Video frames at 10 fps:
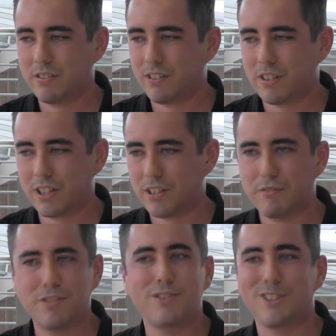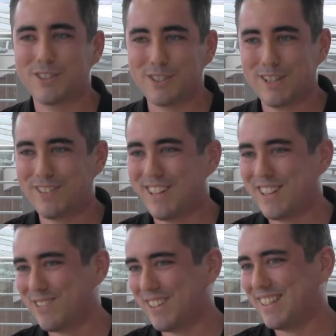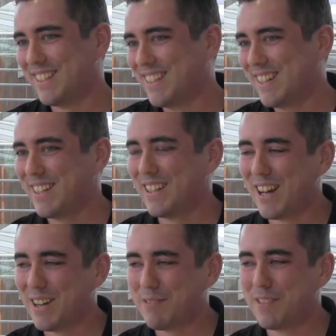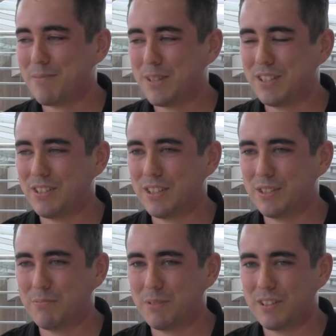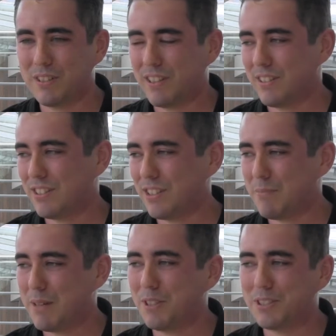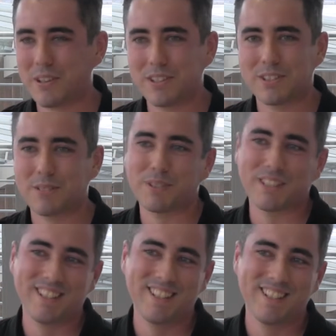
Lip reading: like confusing yourself kind of way, if that makes sense. But I don't know, maybe it's going somewhere.